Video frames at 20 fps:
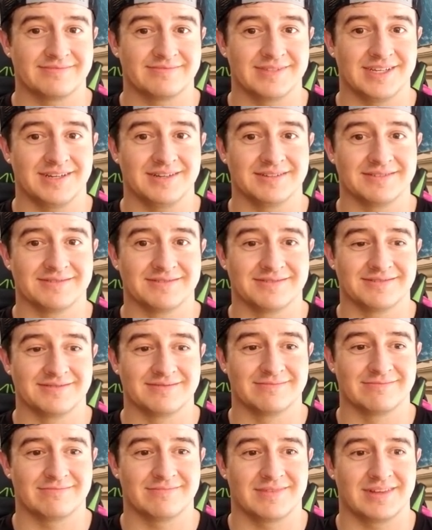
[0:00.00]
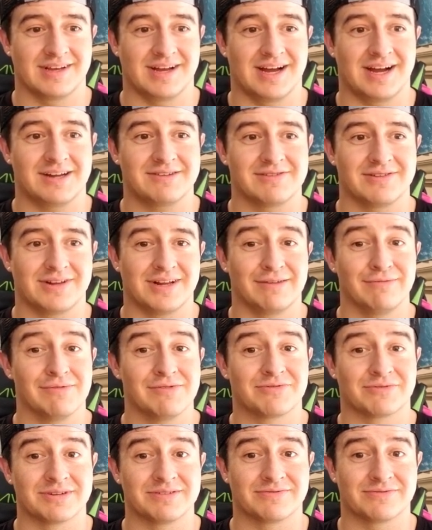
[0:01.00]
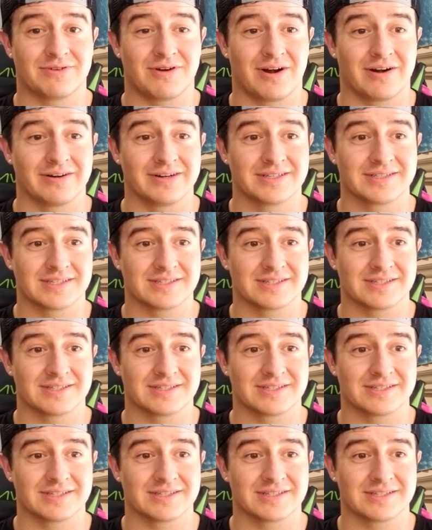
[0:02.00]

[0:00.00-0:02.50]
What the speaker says: No? I'd rather have 3 Ferraris,